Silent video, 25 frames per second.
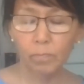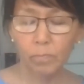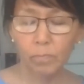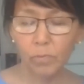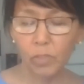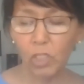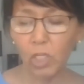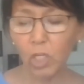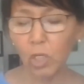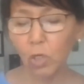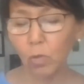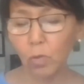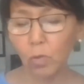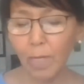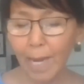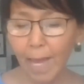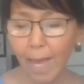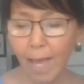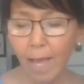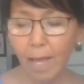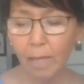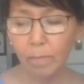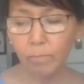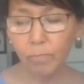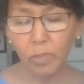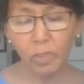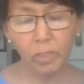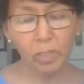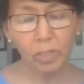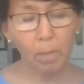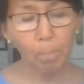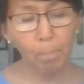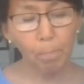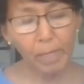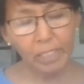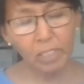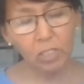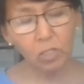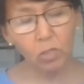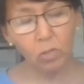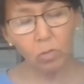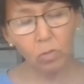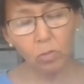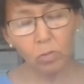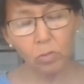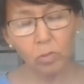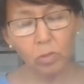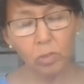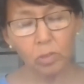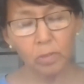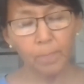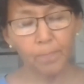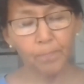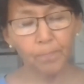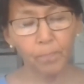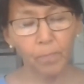geo clams, mussels,